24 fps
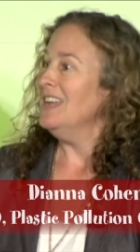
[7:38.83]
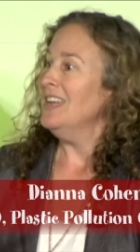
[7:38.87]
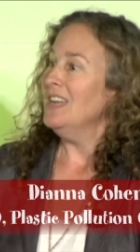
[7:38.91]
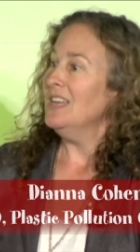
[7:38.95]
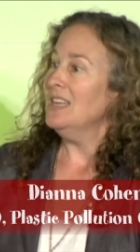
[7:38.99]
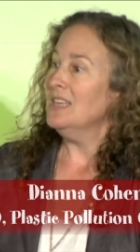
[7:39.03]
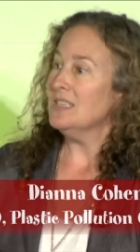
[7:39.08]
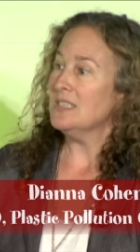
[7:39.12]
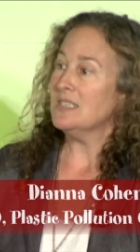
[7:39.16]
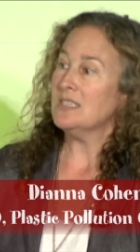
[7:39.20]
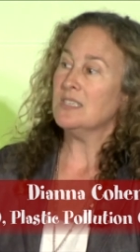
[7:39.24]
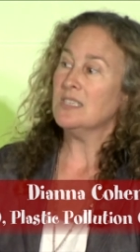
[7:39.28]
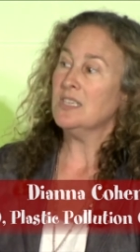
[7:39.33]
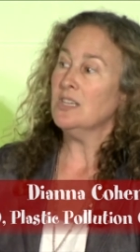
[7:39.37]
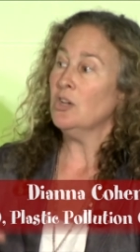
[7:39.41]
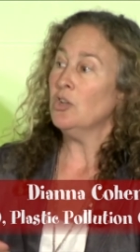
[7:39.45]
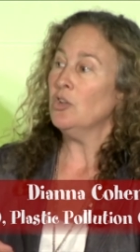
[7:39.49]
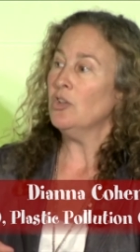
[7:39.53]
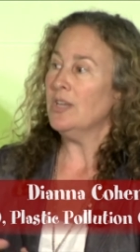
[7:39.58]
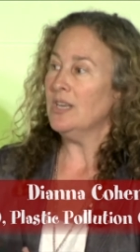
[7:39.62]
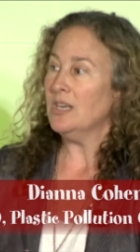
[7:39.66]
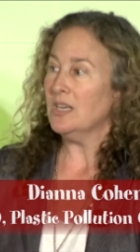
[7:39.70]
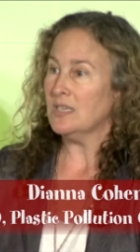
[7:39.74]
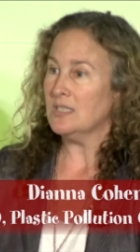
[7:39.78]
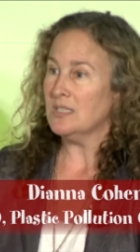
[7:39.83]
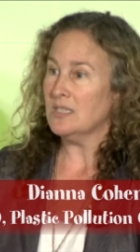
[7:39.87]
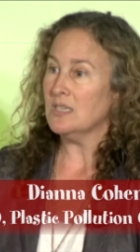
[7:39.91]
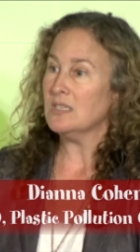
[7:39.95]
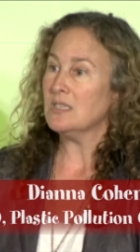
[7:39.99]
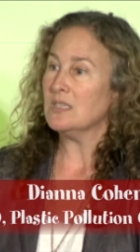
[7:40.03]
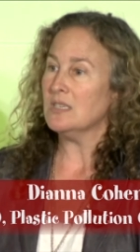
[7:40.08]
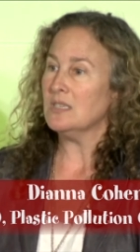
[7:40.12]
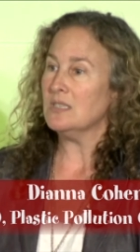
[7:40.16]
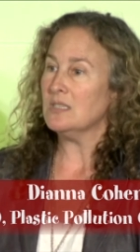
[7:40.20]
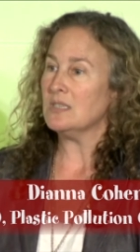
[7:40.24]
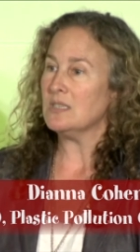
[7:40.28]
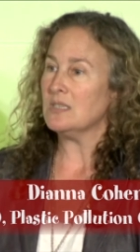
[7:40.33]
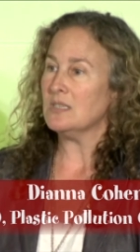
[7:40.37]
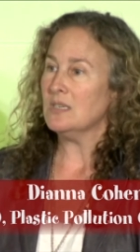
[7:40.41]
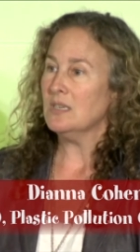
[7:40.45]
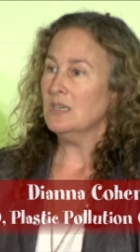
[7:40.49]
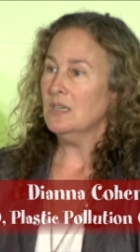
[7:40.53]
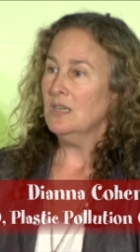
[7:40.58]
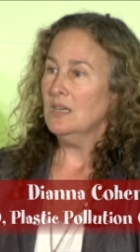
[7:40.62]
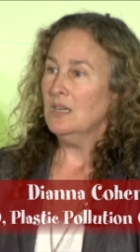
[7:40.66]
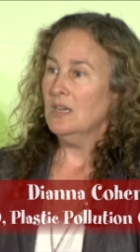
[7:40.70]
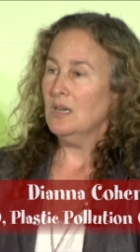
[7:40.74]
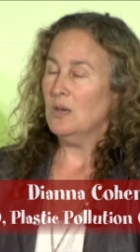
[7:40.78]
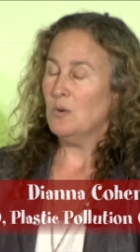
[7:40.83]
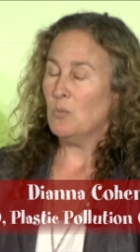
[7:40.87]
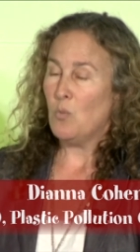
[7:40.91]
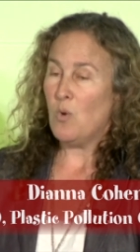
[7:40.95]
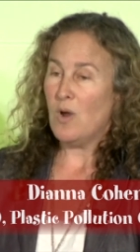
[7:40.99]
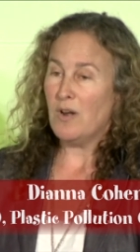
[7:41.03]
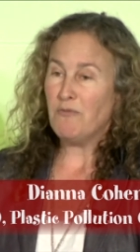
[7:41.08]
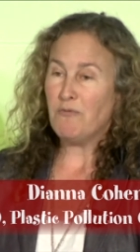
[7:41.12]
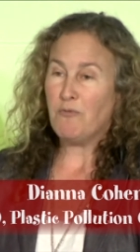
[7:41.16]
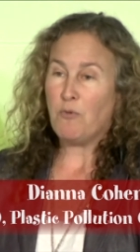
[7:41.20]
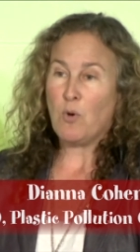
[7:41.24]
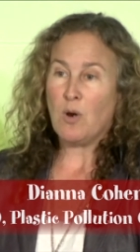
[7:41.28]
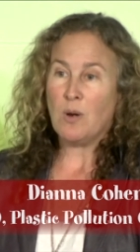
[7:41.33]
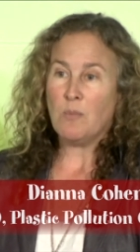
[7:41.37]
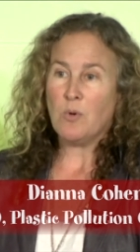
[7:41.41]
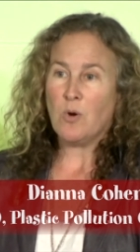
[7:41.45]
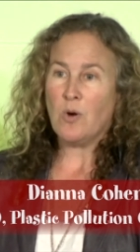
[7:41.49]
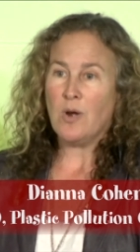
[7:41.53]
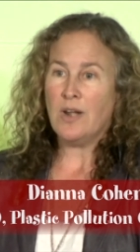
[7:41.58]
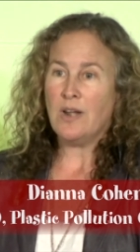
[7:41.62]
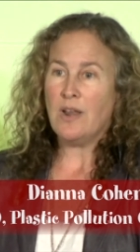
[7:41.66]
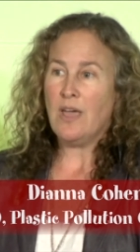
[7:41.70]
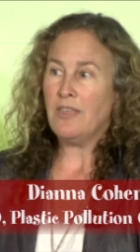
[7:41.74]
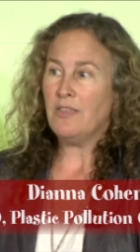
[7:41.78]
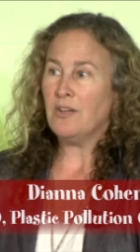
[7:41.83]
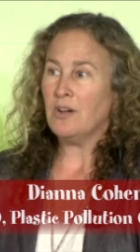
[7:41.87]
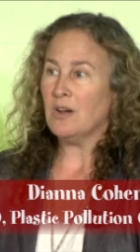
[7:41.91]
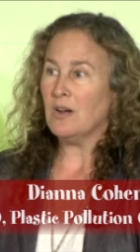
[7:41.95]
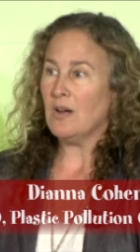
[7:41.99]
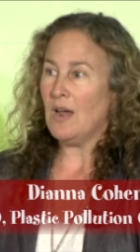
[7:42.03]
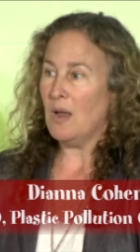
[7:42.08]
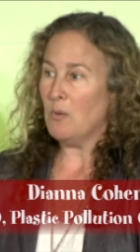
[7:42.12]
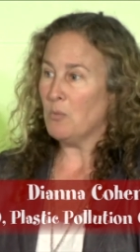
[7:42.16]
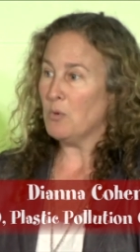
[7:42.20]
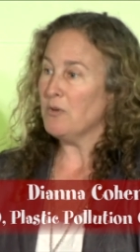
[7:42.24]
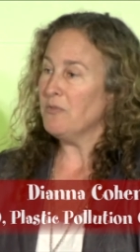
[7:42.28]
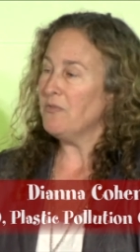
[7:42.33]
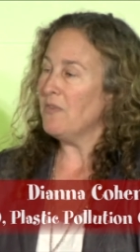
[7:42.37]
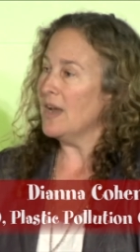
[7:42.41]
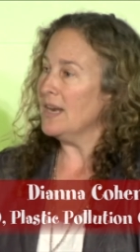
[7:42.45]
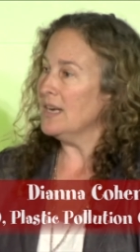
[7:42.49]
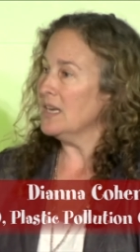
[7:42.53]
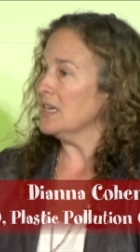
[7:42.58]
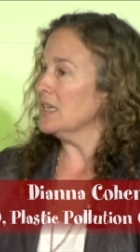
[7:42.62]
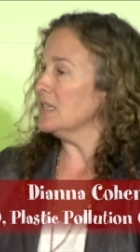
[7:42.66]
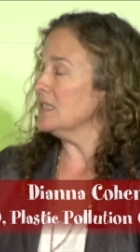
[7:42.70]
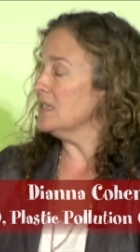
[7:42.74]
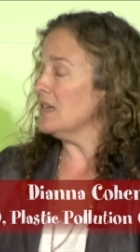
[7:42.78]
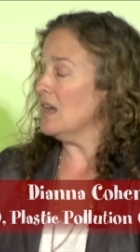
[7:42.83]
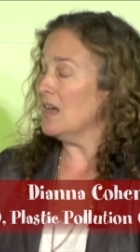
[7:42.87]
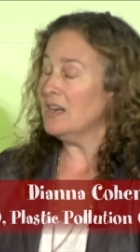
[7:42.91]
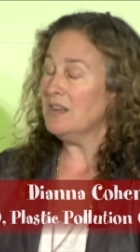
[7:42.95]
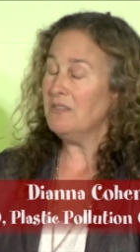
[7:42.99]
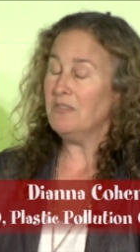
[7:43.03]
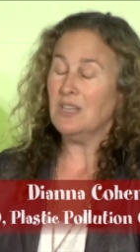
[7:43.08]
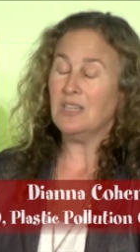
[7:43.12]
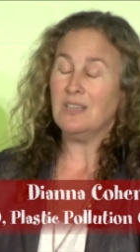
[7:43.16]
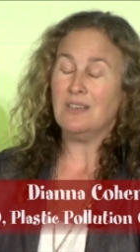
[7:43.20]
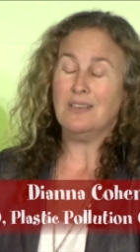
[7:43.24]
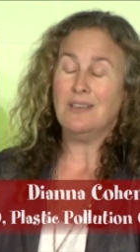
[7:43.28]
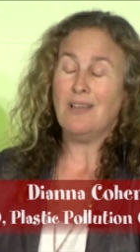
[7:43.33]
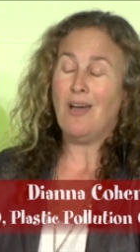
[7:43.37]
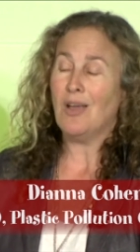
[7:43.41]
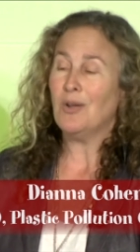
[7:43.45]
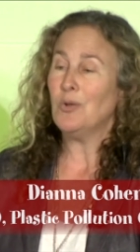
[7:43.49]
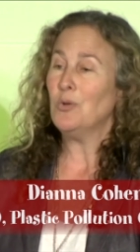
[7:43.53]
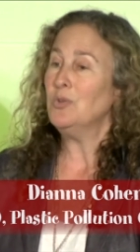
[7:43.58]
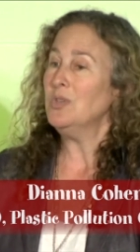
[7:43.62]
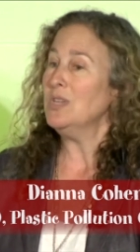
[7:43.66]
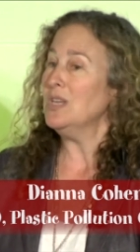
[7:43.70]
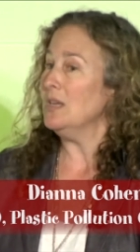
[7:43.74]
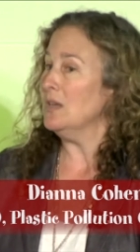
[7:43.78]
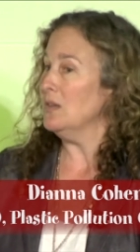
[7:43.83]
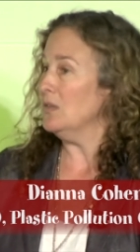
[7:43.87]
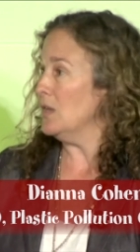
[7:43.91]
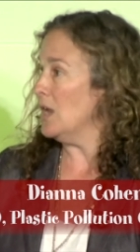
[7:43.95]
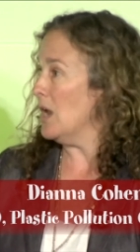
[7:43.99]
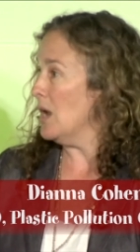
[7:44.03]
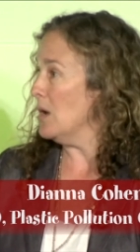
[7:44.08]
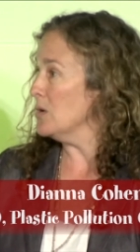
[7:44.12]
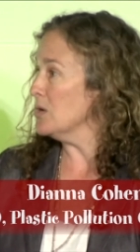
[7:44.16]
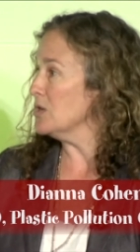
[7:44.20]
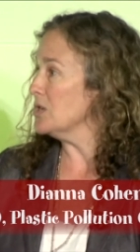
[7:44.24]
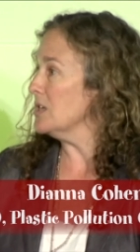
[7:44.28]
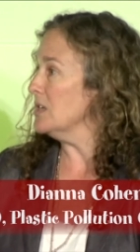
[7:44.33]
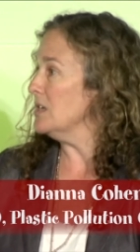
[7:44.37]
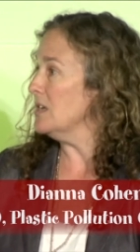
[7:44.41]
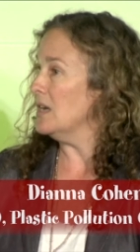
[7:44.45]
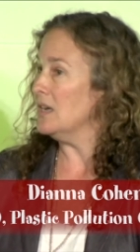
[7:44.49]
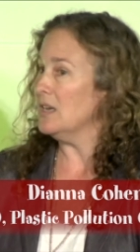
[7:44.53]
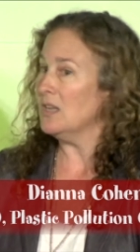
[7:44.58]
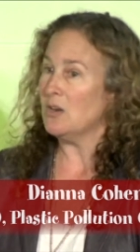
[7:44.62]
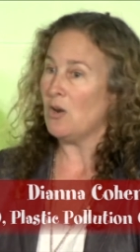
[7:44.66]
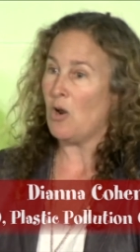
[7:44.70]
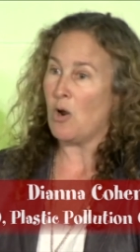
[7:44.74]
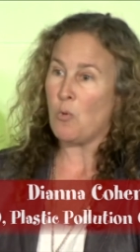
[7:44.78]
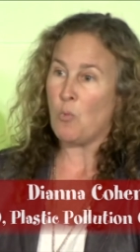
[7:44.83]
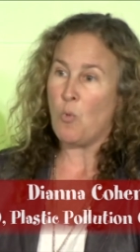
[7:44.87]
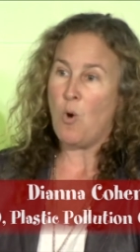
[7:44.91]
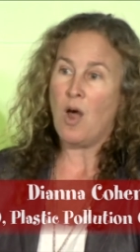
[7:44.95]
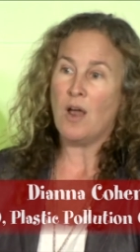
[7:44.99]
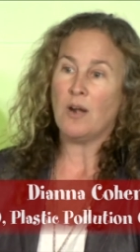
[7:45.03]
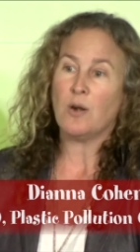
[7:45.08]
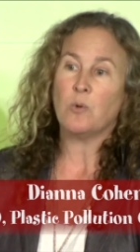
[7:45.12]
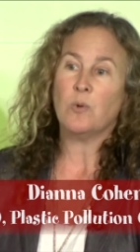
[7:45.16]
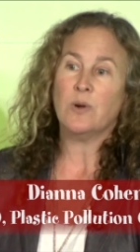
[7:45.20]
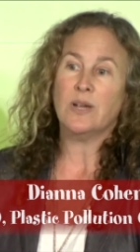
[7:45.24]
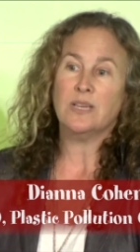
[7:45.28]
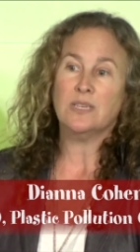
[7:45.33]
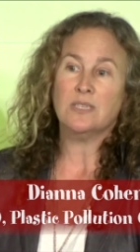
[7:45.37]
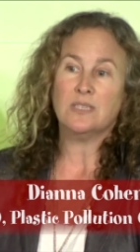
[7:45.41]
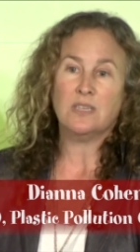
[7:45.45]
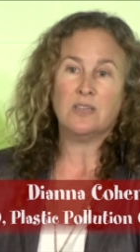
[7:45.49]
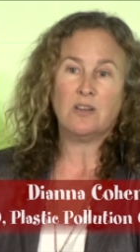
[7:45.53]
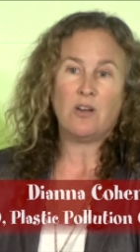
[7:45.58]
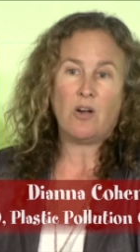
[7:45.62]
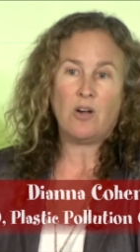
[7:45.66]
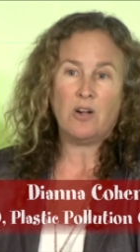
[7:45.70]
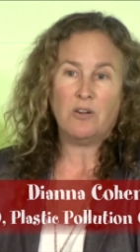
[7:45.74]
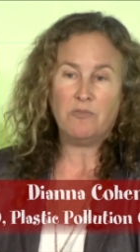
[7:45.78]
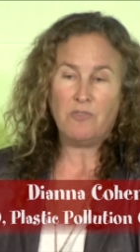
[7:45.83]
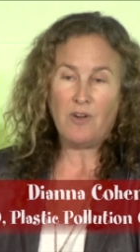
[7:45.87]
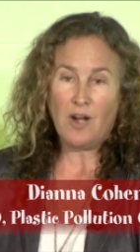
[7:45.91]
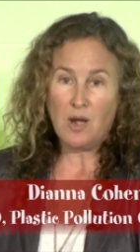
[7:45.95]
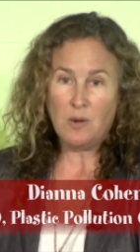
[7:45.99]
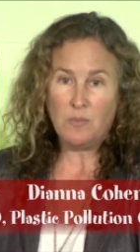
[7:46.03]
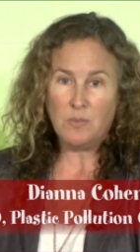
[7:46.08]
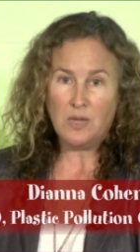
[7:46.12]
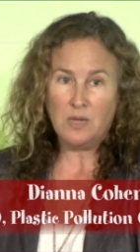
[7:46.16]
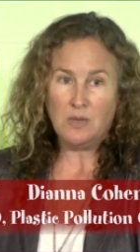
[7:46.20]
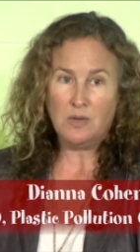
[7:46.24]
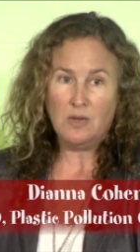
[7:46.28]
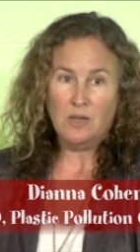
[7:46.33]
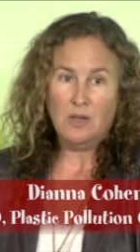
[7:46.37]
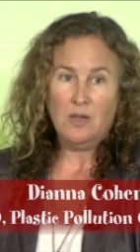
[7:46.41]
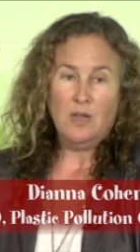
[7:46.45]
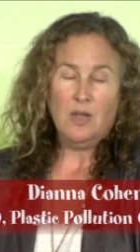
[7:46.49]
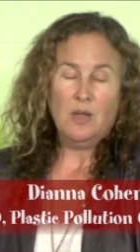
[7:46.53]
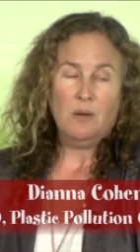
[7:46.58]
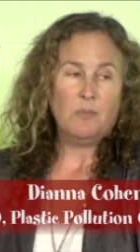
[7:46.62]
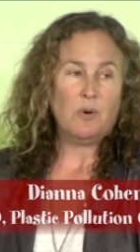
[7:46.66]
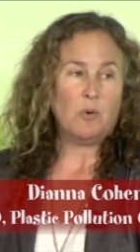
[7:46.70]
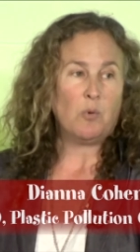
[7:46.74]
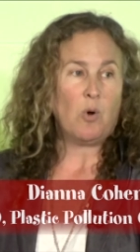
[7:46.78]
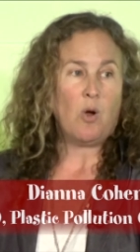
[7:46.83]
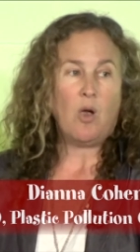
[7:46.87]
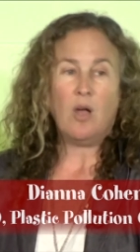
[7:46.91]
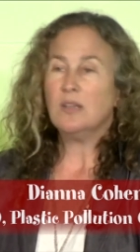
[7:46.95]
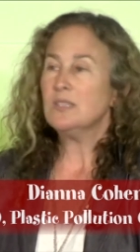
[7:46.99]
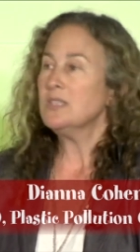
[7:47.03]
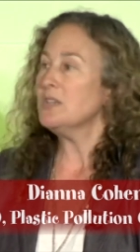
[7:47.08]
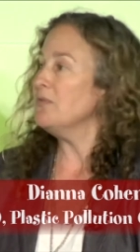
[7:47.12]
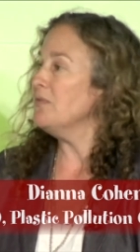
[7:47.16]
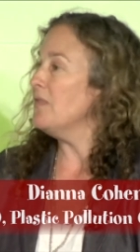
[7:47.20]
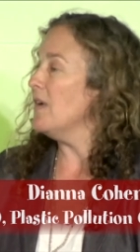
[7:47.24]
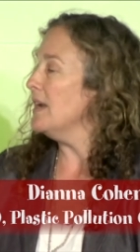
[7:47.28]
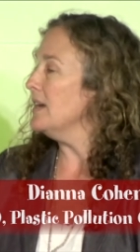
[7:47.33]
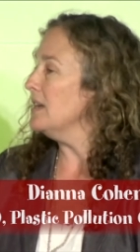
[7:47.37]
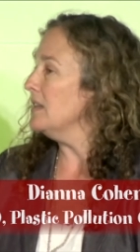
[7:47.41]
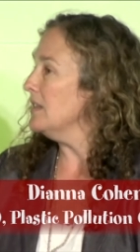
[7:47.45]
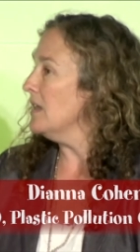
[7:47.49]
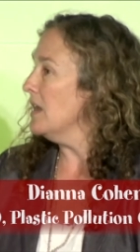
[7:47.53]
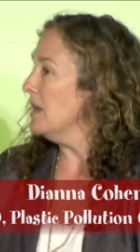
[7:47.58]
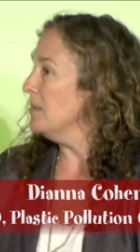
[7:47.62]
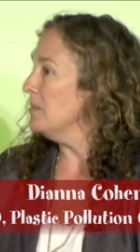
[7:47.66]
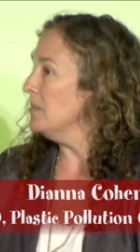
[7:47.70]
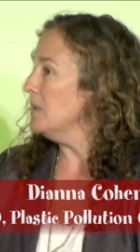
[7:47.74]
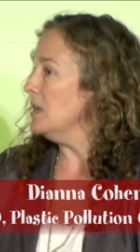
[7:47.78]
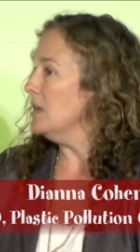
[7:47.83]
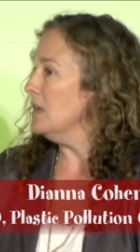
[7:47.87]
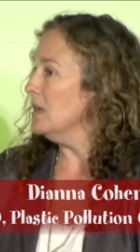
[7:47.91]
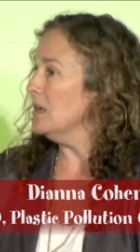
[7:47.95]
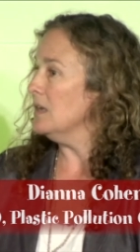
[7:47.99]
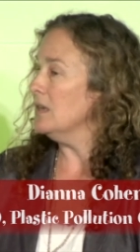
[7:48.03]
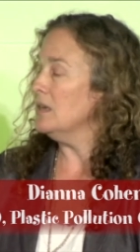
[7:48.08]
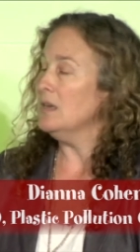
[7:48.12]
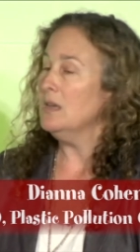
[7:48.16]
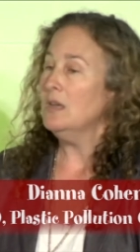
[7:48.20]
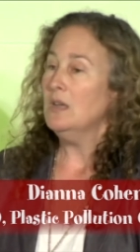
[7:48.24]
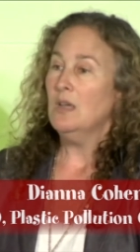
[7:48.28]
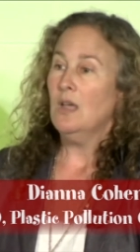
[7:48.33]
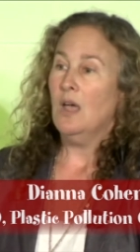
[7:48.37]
is still in existence in one form or another. And we're finding a ton of it not only in the ocean and in our waterways and our environment, but we're also finding them in